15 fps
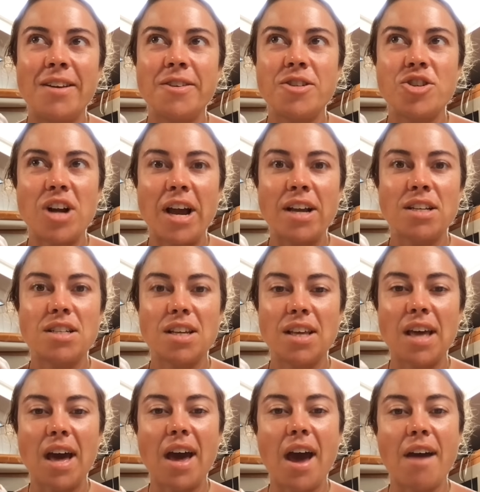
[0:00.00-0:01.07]
trying to
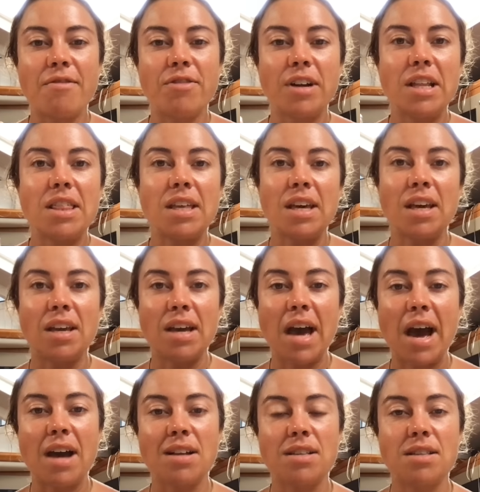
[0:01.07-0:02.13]
get everything
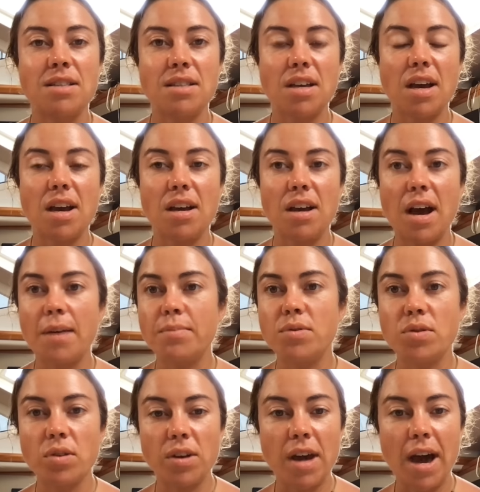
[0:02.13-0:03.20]
as
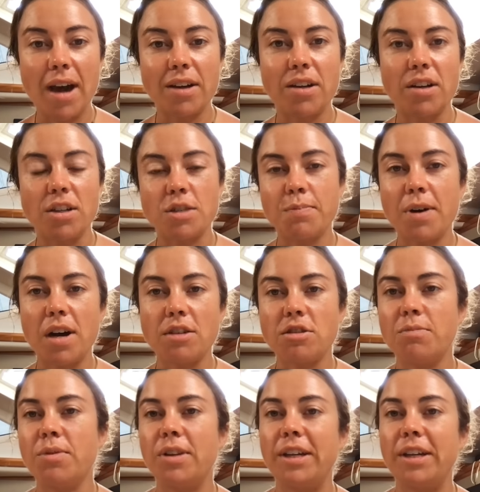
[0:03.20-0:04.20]
absolutely accurate as possible.